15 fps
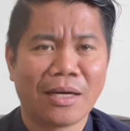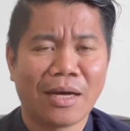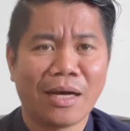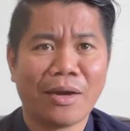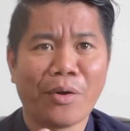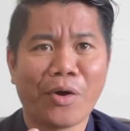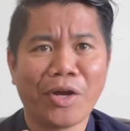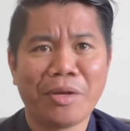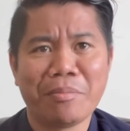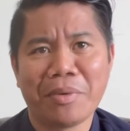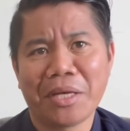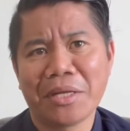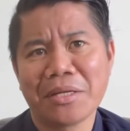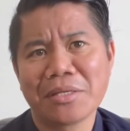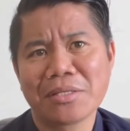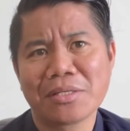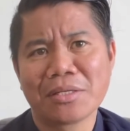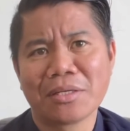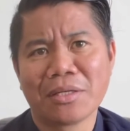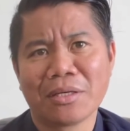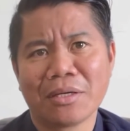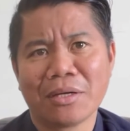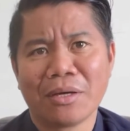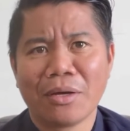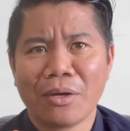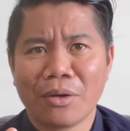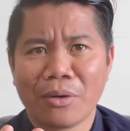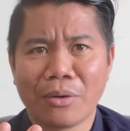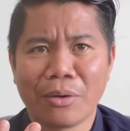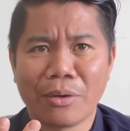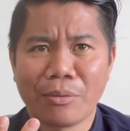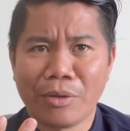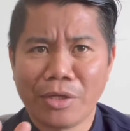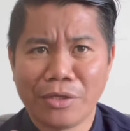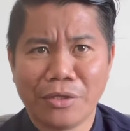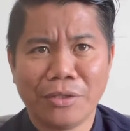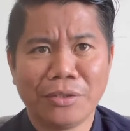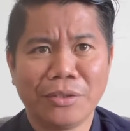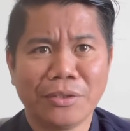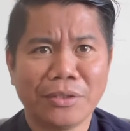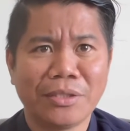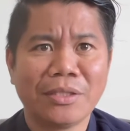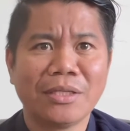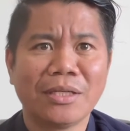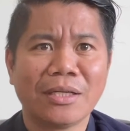Annoyed means when you do good,